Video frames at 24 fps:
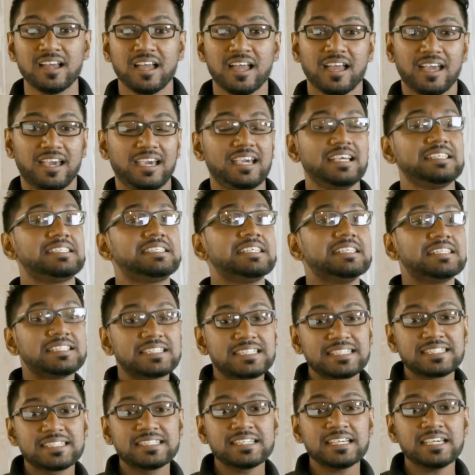Is it
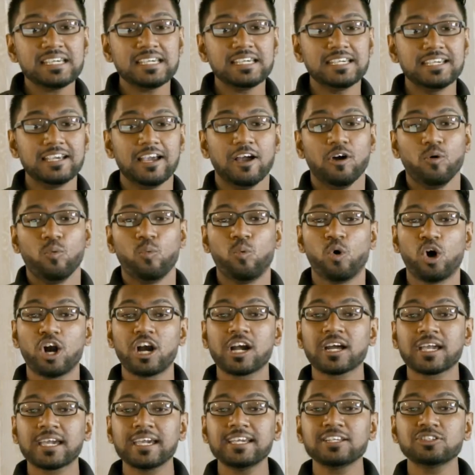C,
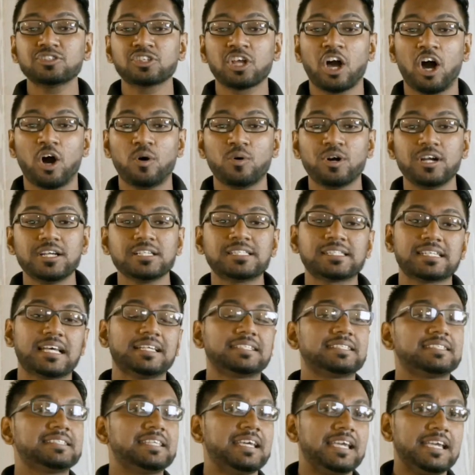working towards
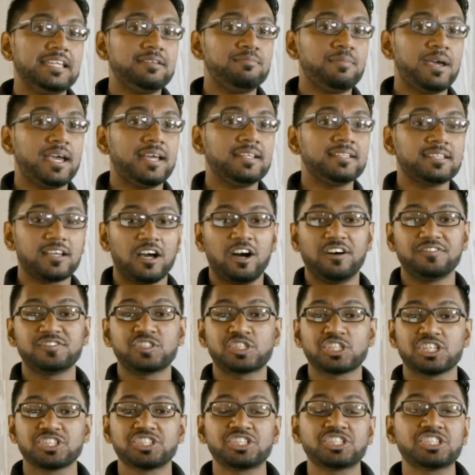attainment of
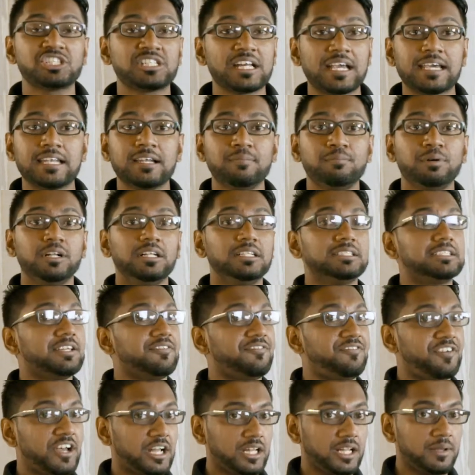sustainable
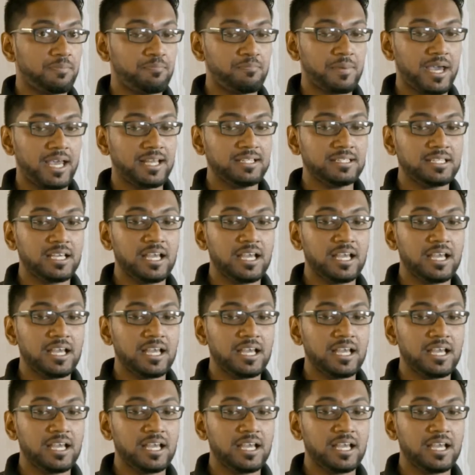development?